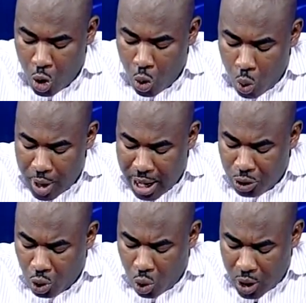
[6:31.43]
Without
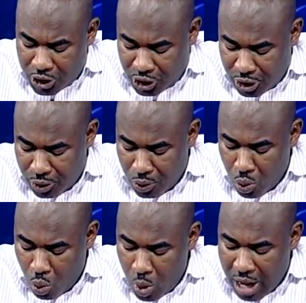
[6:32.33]
question,
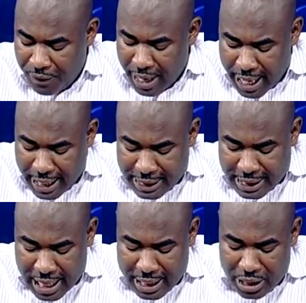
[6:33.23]
we have
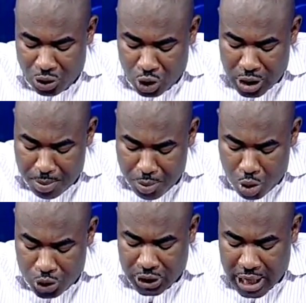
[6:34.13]
entered into the
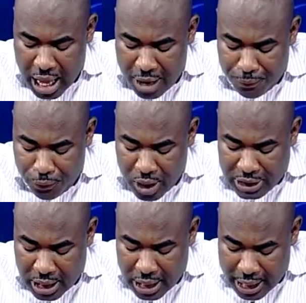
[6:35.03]
most
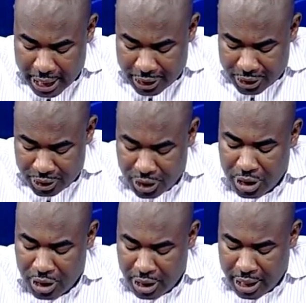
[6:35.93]
influential age,
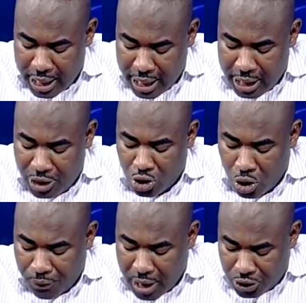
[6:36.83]
the age
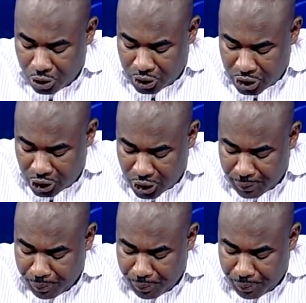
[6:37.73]
of association.